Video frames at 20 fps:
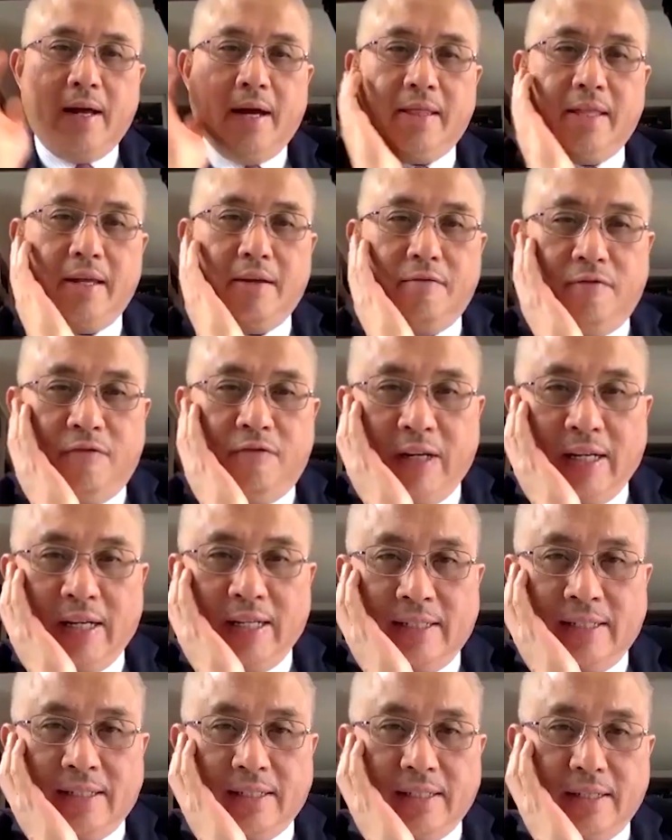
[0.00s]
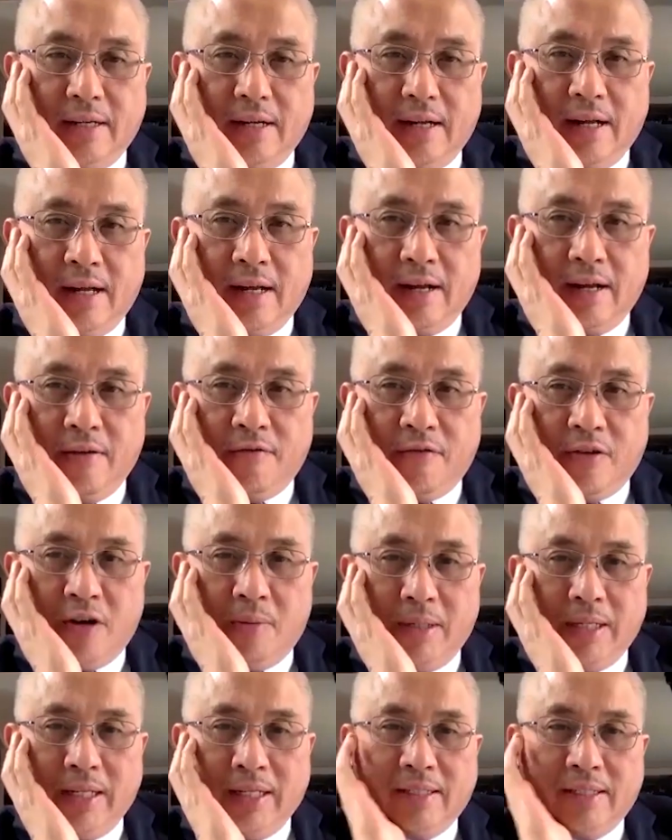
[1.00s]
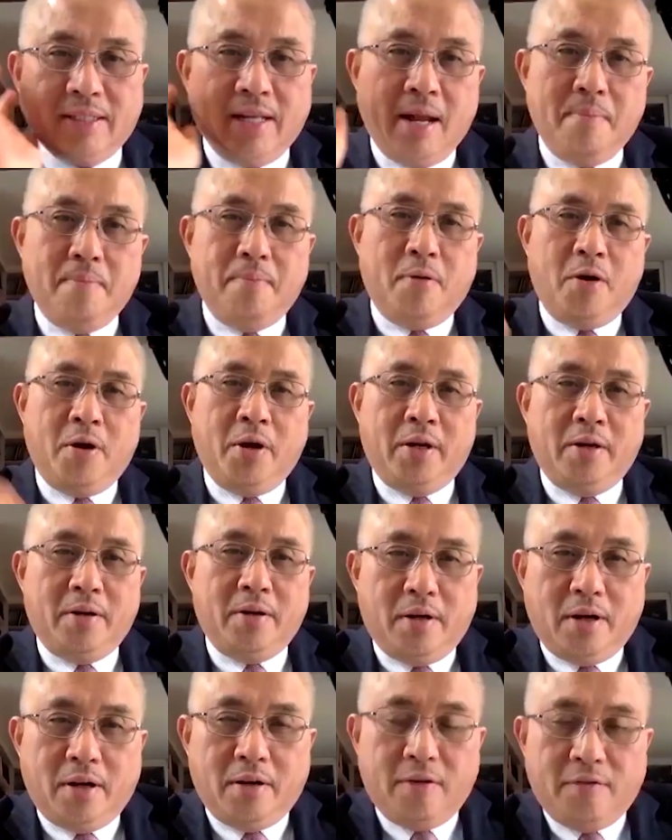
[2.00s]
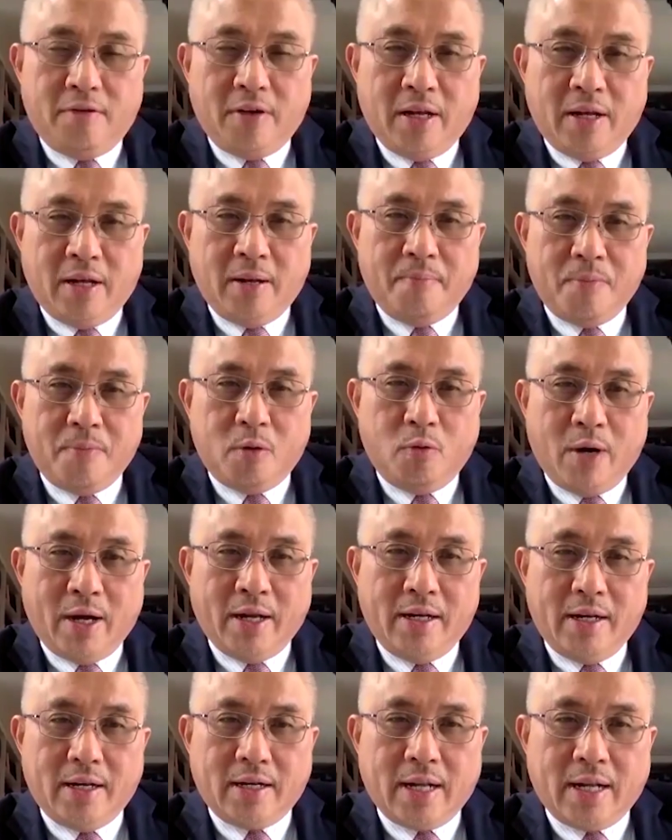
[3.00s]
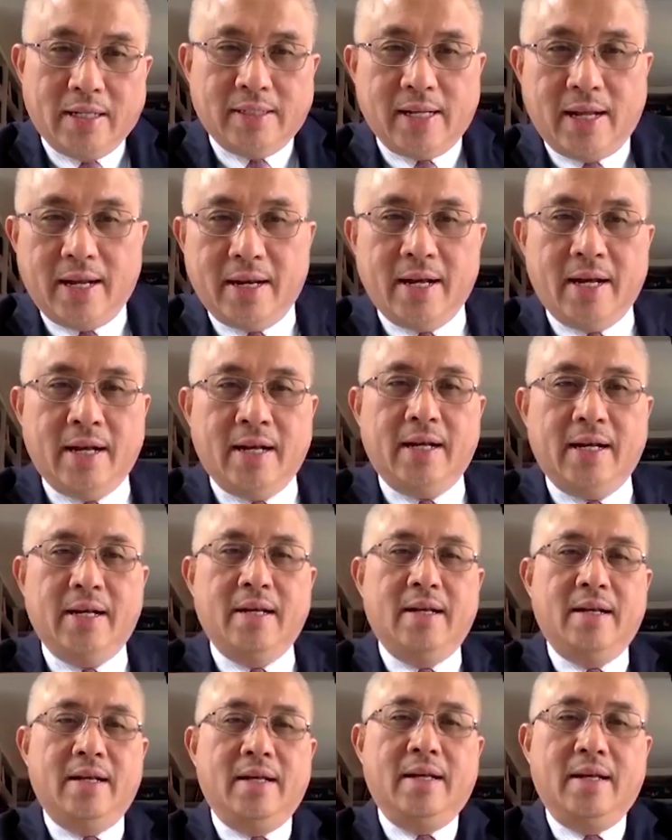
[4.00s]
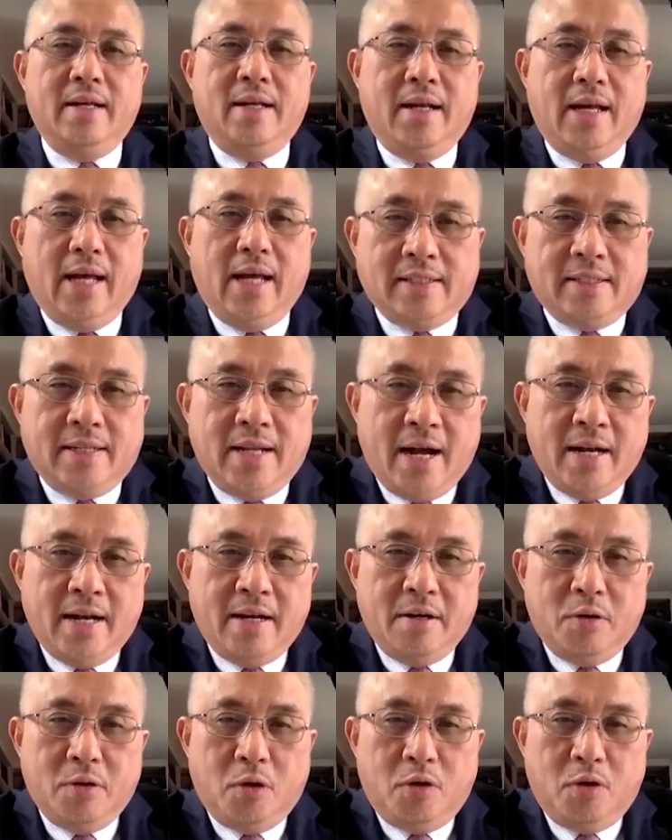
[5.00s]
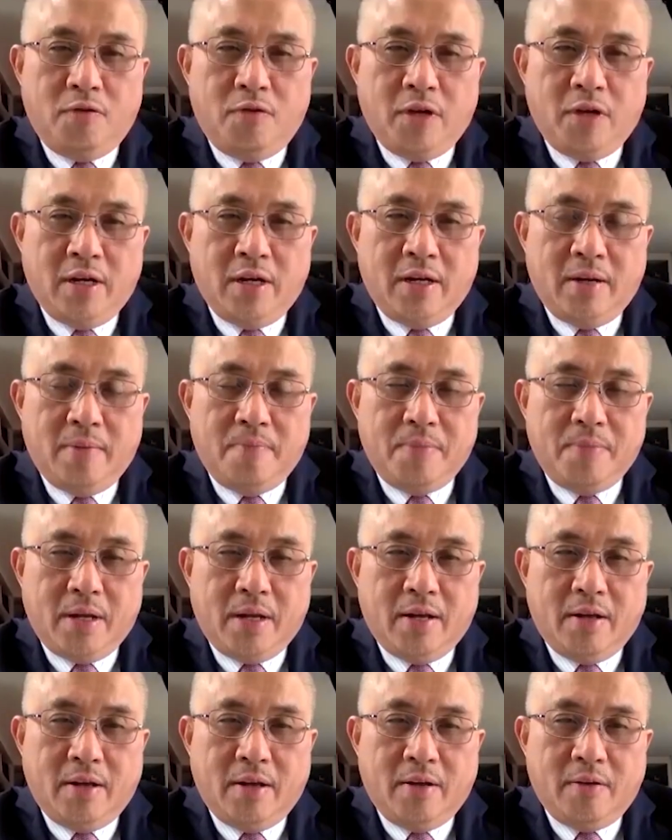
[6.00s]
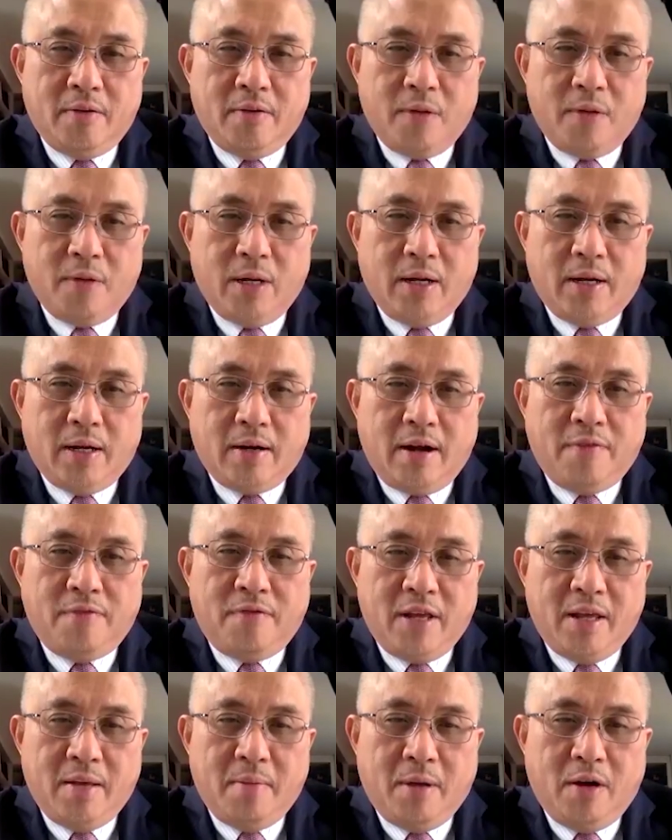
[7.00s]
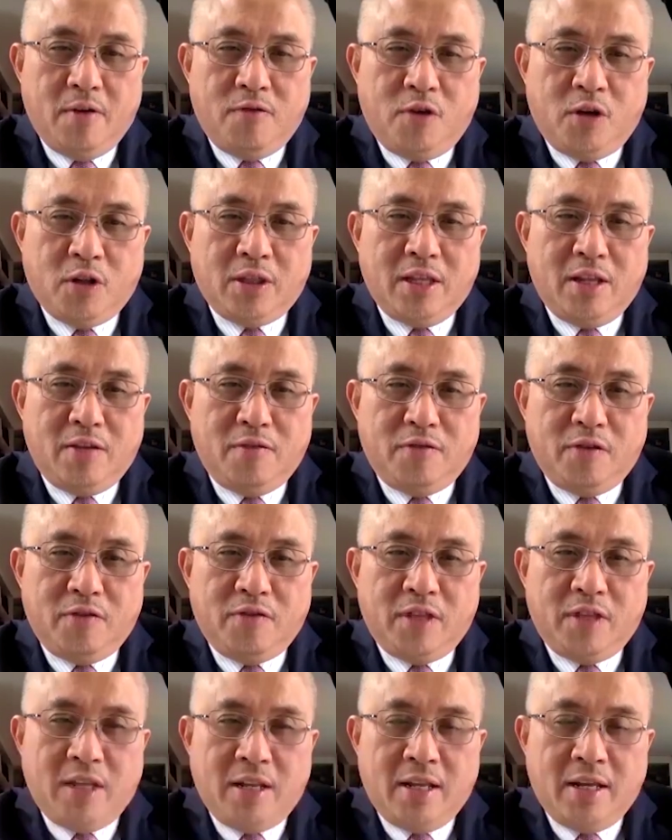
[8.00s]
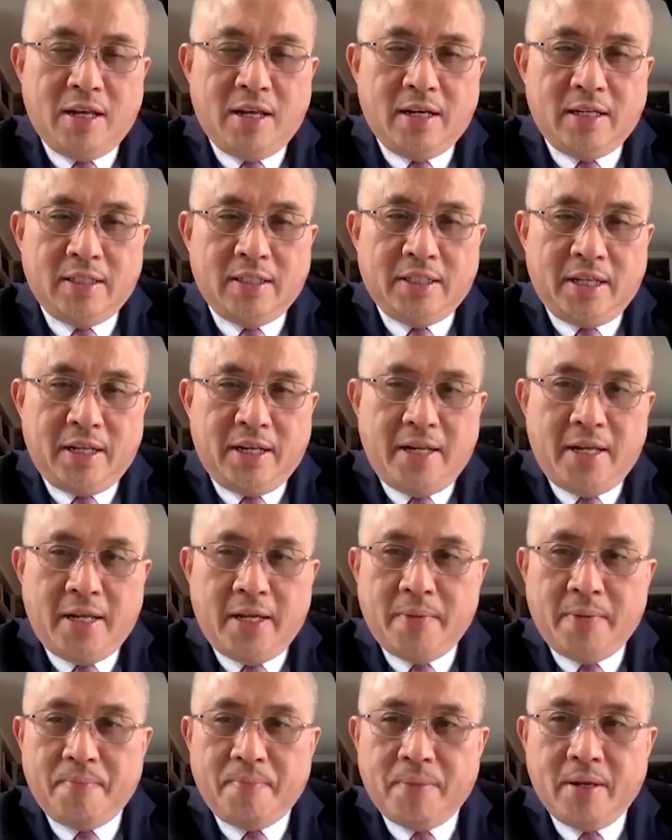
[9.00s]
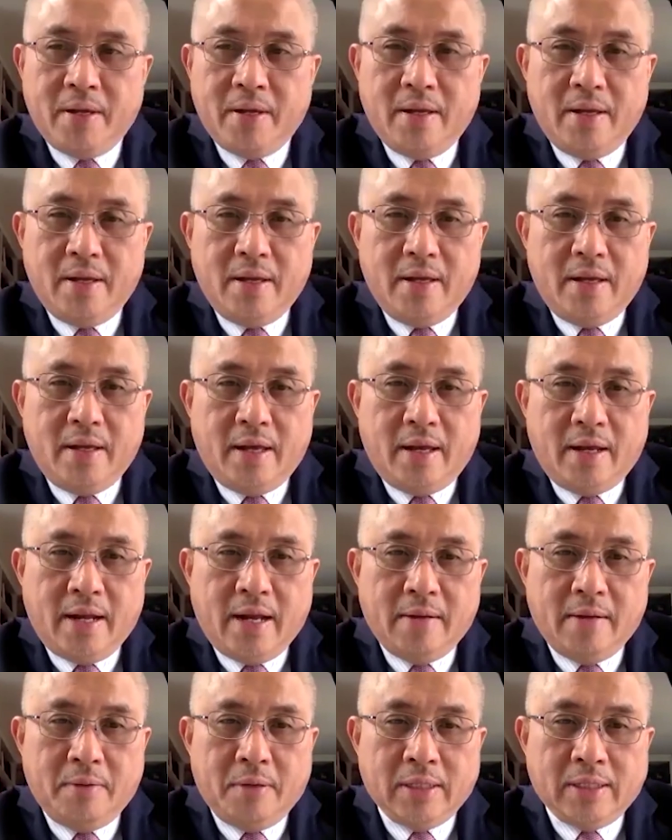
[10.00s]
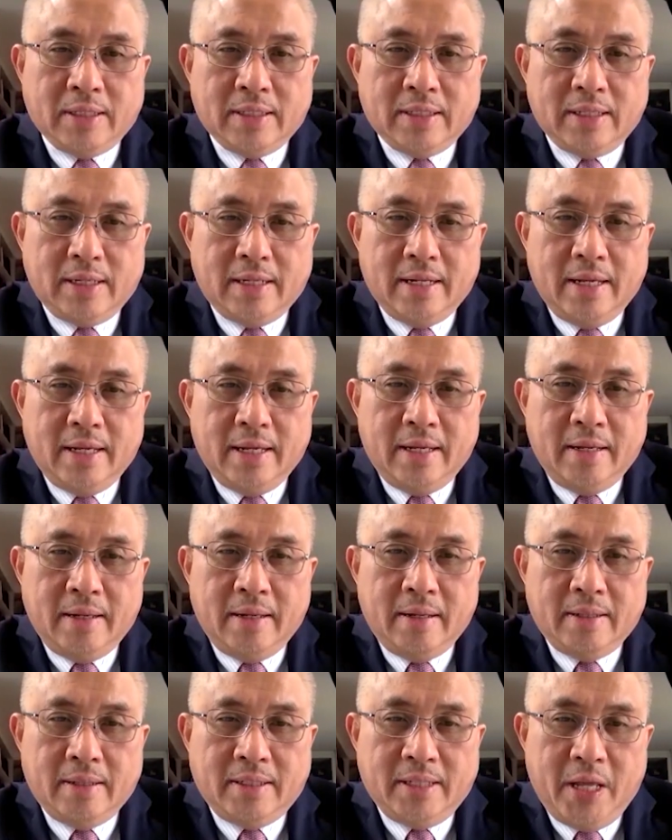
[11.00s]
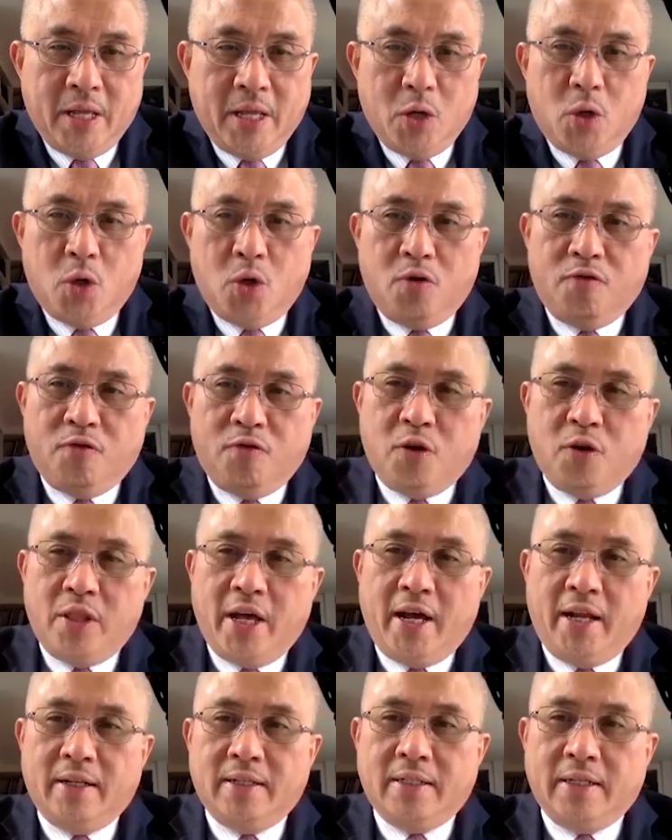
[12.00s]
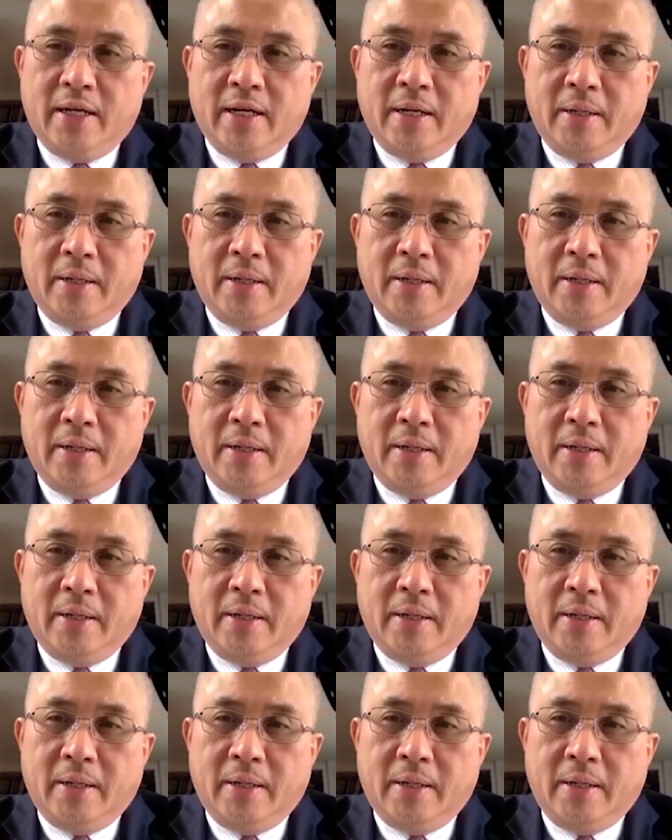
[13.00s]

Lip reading: I think first, from the standpoint of what Khazanah has done over a roughly about 14-15 year journey, and I was the CEO for that